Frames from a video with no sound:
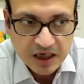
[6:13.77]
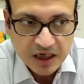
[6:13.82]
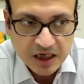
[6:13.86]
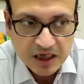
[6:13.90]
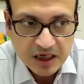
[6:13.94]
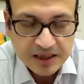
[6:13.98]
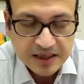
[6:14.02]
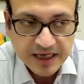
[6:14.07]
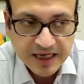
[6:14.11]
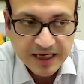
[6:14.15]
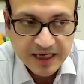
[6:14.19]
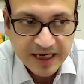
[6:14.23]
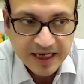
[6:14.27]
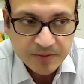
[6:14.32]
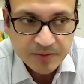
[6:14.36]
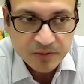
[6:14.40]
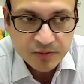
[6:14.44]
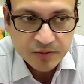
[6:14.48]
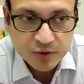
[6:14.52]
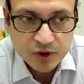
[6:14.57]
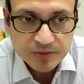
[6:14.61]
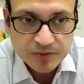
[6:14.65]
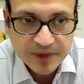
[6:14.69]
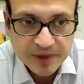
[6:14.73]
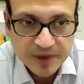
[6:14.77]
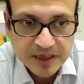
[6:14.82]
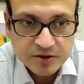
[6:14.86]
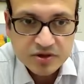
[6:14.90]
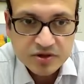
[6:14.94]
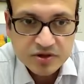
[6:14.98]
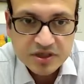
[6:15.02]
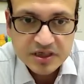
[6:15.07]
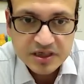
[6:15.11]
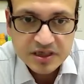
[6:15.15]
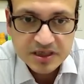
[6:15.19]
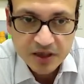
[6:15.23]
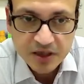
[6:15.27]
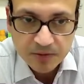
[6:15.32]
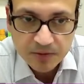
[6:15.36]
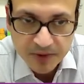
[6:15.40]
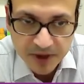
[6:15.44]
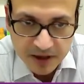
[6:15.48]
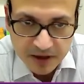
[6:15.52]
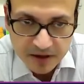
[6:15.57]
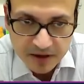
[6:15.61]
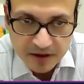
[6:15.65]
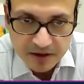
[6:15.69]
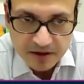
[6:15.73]
The aim would be to
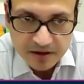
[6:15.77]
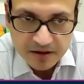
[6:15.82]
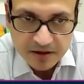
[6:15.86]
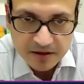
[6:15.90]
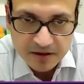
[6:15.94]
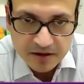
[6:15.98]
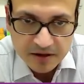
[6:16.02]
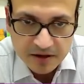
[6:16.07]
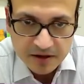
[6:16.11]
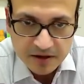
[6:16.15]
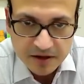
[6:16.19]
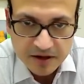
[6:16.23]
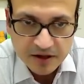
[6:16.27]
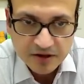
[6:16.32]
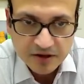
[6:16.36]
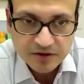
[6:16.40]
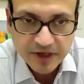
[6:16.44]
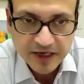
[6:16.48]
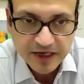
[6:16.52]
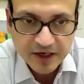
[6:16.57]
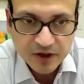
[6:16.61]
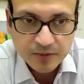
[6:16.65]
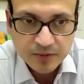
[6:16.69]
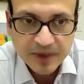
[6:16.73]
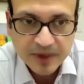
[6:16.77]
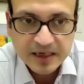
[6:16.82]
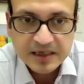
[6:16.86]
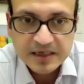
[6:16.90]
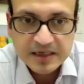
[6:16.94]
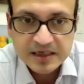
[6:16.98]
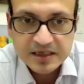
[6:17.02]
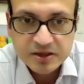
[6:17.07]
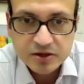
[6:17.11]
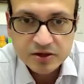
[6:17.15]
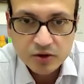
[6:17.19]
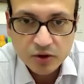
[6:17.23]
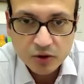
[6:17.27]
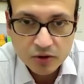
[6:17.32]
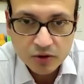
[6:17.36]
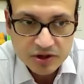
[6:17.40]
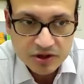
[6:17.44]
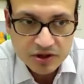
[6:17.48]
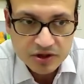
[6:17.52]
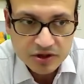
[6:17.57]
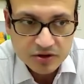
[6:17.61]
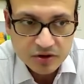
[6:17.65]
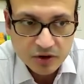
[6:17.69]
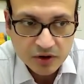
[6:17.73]
determine the recommended
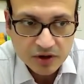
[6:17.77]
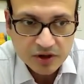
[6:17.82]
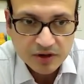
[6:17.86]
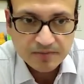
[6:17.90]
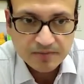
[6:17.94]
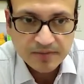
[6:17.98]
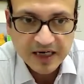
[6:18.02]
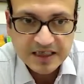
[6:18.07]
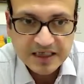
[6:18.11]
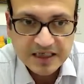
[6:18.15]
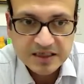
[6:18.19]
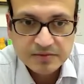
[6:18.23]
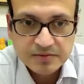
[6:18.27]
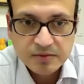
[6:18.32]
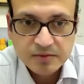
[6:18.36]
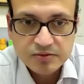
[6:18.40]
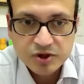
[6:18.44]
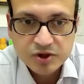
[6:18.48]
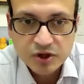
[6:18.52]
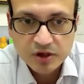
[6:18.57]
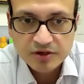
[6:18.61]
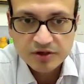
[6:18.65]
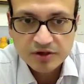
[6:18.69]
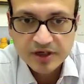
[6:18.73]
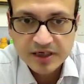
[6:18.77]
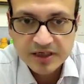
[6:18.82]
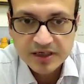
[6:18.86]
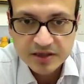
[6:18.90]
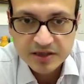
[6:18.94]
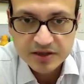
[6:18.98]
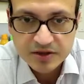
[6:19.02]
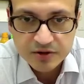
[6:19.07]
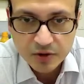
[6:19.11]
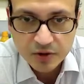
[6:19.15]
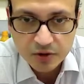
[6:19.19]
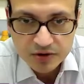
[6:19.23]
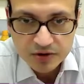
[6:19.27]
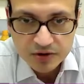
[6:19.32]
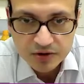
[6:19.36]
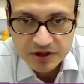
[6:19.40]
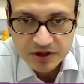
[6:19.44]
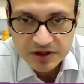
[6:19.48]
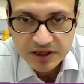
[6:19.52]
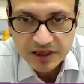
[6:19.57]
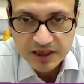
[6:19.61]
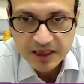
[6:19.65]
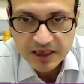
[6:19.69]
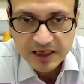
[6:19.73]
dose or the maximum tolerated
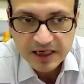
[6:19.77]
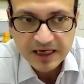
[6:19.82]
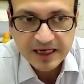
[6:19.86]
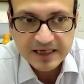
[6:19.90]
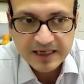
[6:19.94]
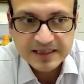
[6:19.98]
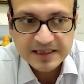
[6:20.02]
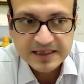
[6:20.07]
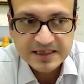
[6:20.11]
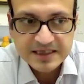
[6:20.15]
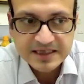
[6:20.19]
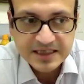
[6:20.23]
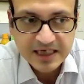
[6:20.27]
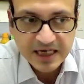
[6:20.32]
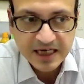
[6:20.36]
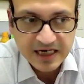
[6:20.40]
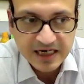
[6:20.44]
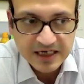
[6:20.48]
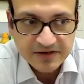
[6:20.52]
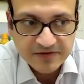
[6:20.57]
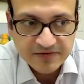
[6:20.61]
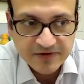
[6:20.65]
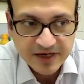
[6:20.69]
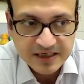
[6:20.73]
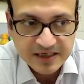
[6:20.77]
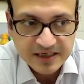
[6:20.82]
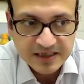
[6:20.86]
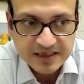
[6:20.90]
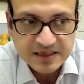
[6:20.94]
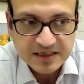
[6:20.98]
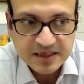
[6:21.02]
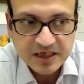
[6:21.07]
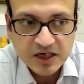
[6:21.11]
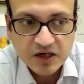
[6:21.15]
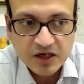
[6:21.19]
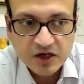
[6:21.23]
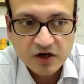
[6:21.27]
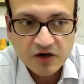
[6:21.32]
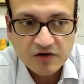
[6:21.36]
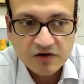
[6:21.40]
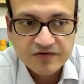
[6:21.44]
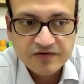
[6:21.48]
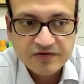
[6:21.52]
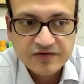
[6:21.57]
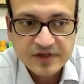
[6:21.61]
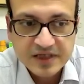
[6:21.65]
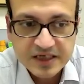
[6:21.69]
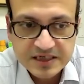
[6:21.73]
dose and the side effects
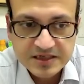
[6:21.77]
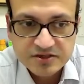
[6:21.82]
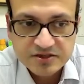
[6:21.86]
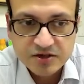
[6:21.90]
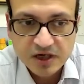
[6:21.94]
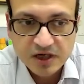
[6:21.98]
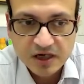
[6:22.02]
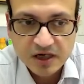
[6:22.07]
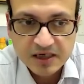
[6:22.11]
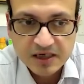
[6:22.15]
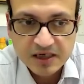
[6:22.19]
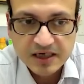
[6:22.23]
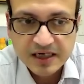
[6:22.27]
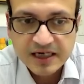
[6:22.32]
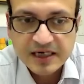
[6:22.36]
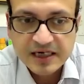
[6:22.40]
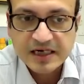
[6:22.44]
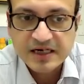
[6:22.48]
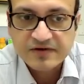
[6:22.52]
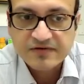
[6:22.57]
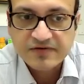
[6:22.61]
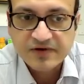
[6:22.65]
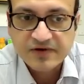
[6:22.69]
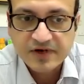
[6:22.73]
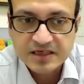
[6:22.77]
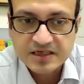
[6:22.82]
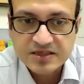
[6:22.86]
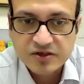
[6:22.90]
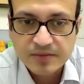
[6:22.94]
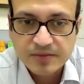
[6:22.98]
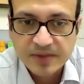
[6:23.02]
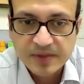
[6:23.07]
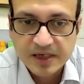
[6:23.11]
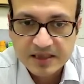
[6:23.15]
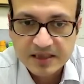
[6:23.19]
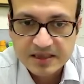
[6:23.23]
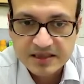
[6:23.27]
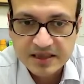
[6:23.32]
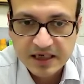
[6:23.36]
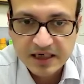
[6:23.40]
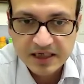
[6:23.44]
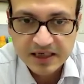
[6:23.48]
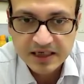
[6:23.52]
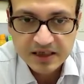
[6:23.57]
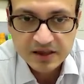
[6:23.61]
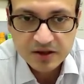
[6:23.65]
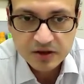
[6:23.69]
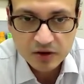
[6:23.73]
of this drug in advanced or
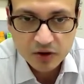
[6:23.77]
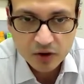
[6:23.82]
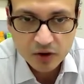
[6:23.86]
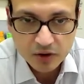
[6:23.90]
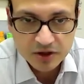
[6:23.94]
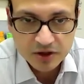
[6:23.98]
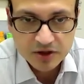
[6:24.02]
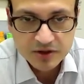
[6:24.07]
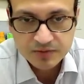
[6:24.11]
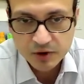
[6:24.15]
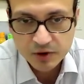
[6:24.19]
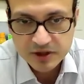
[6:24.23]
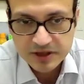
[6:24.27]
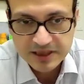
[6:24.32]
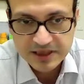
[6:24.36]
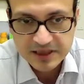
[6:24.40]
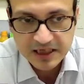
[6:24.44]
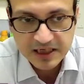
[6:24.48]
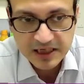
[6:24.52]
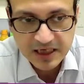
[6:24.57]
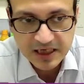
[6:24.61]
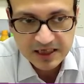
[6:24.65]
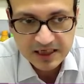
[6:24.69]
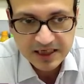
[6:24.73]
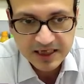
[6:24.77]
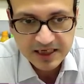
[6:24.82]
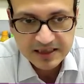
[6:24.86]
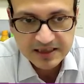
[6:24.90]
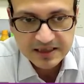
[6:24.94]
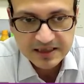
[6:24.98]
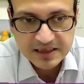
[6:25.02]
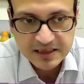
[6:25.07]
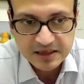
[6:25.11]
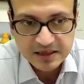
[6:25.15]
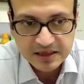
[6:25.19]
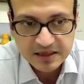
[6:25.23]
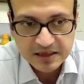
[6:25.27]
metastatic non-small cell lung cancer.